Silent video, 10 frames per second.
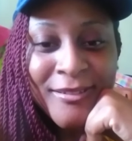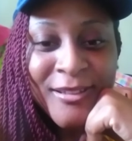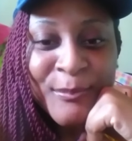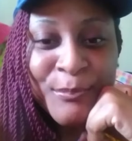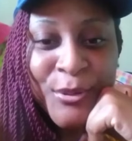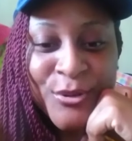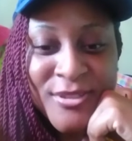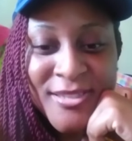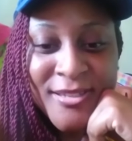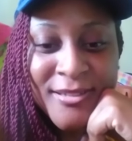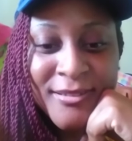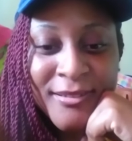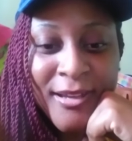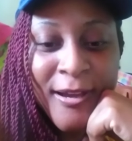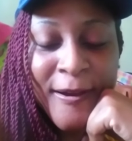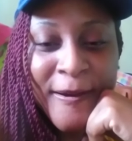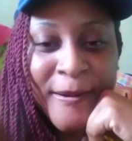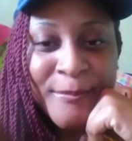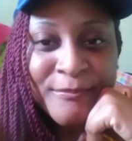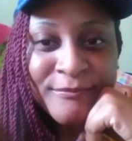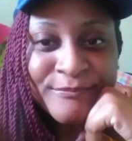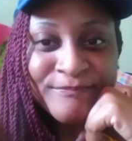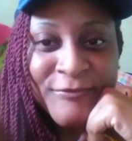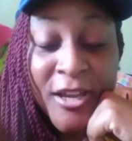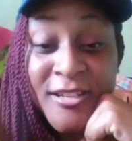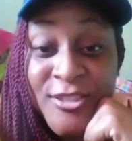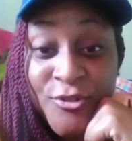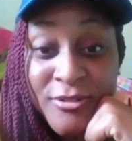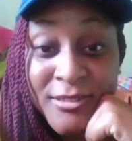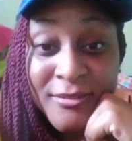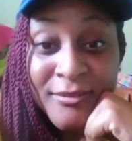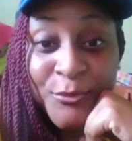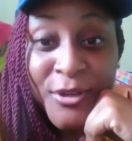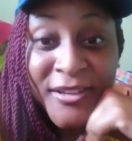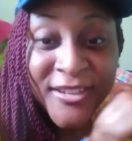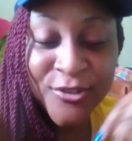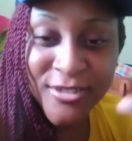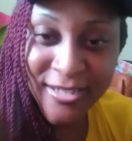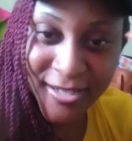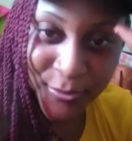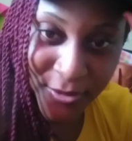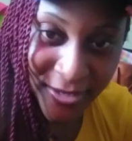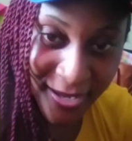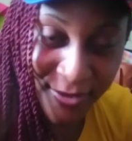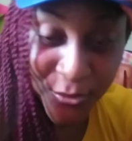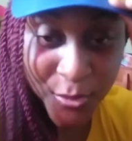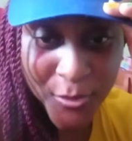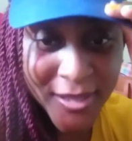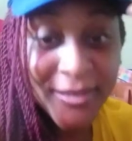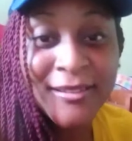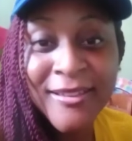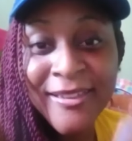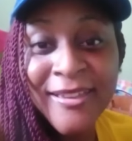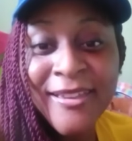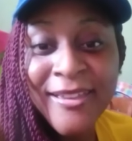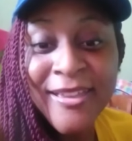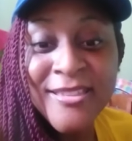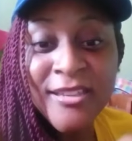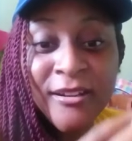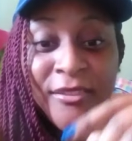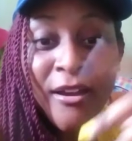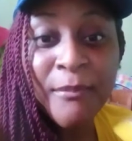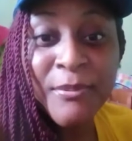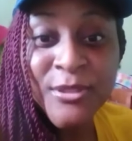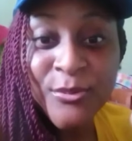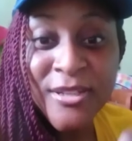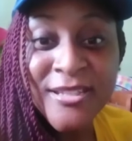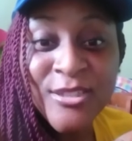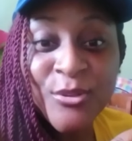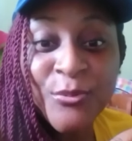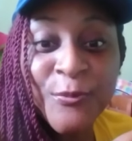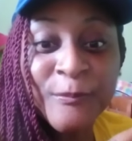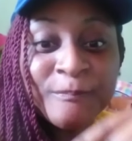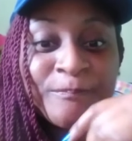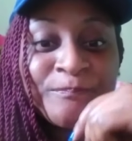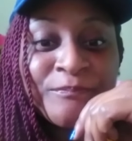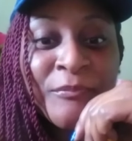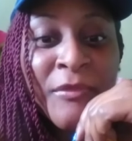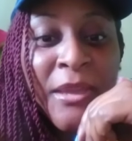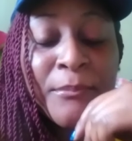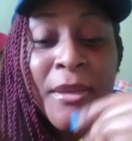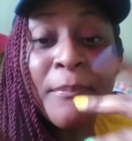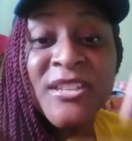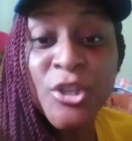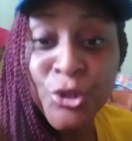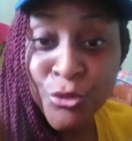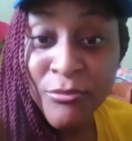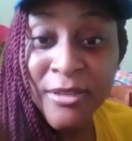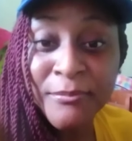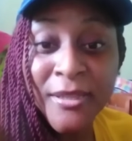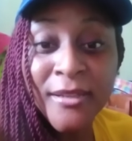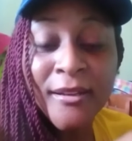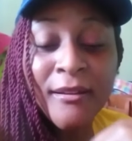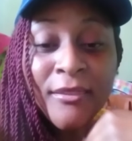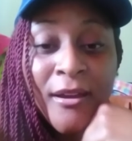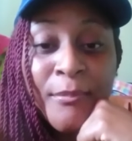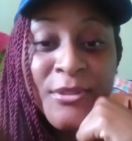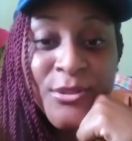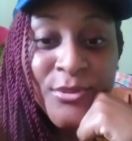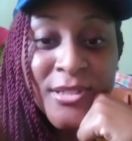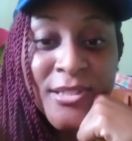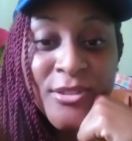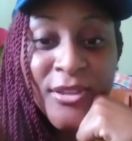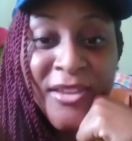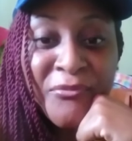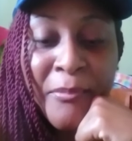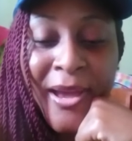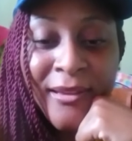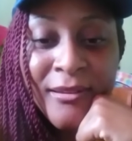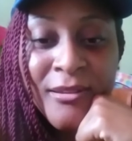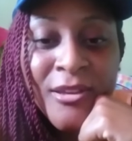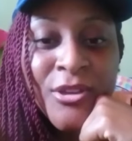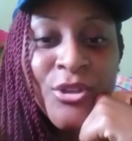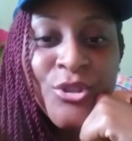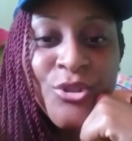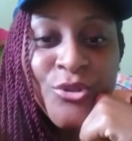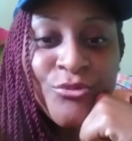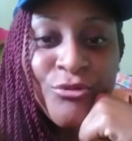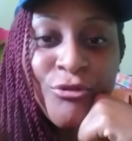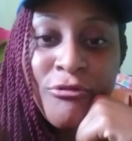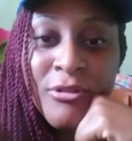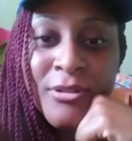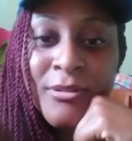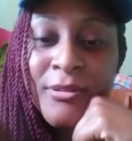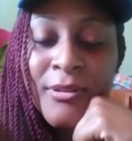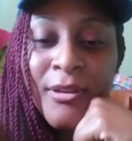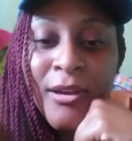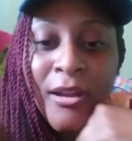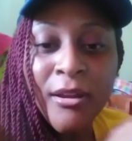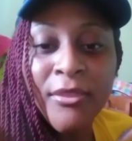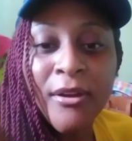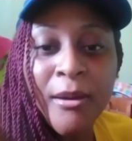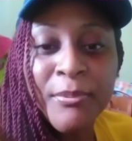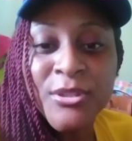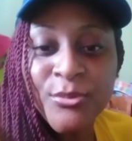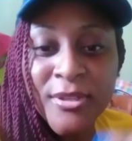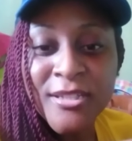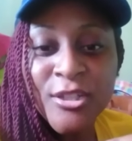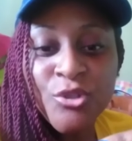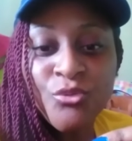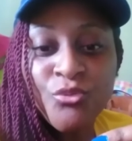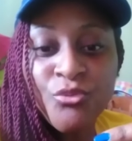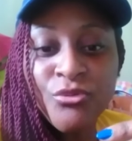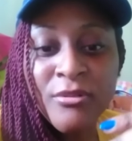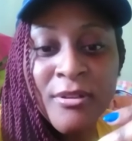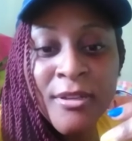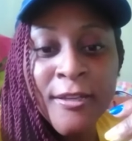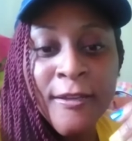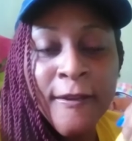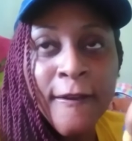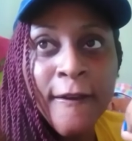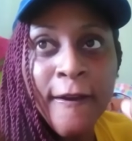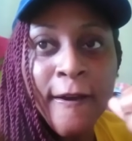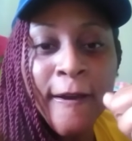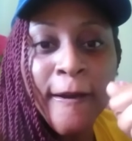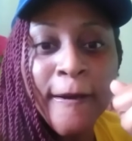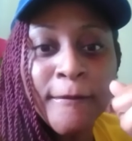in person, God is good. We're here today. We're alive. We're well. It's another opportunity to be a better human being, another opportunity to give back, to do good, another opportunity to put